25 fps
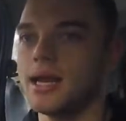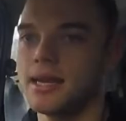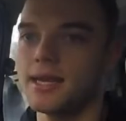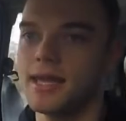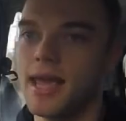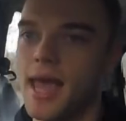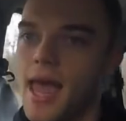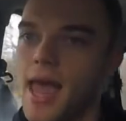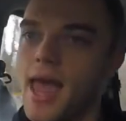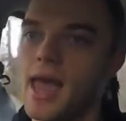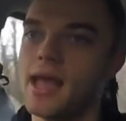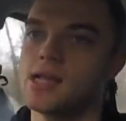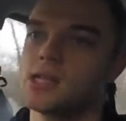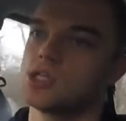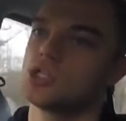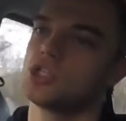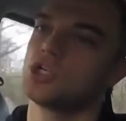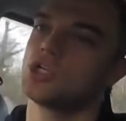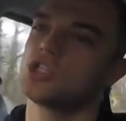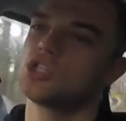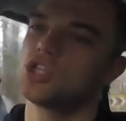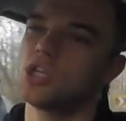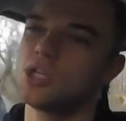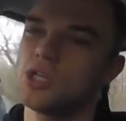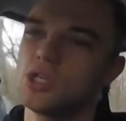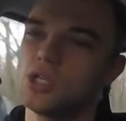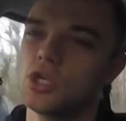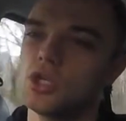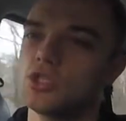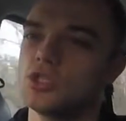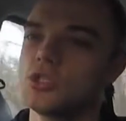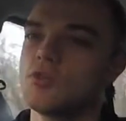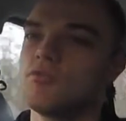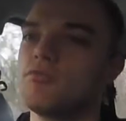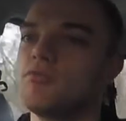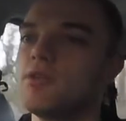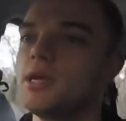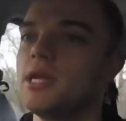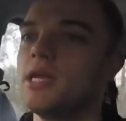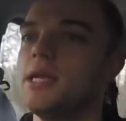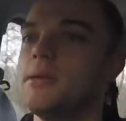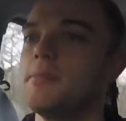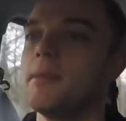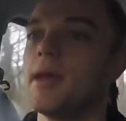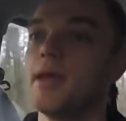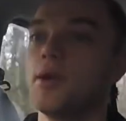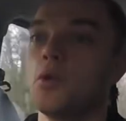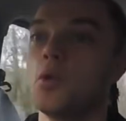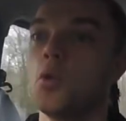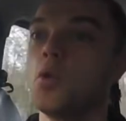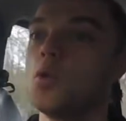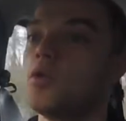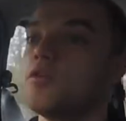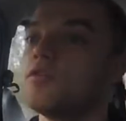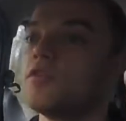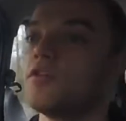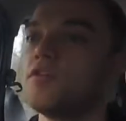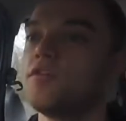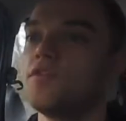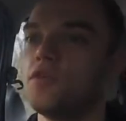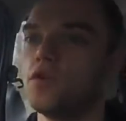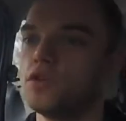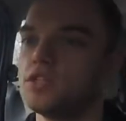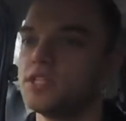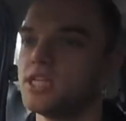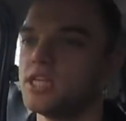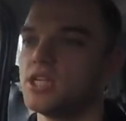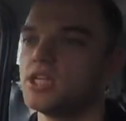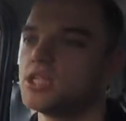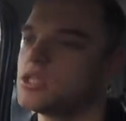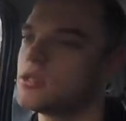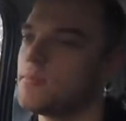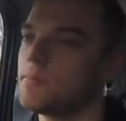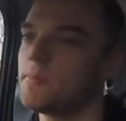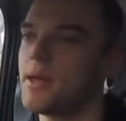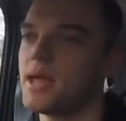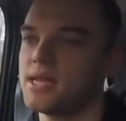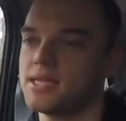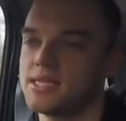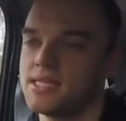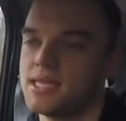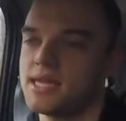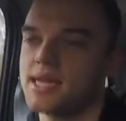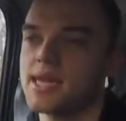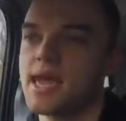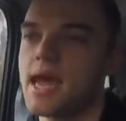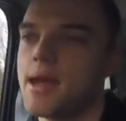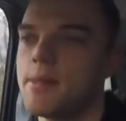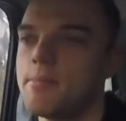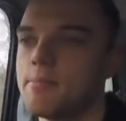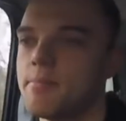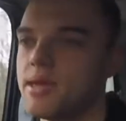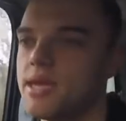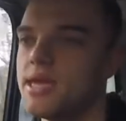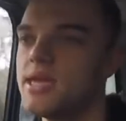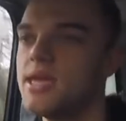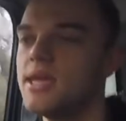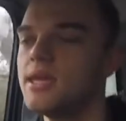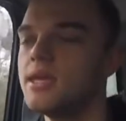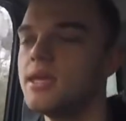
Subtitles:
get, and just to really make all of the footage the best it can be,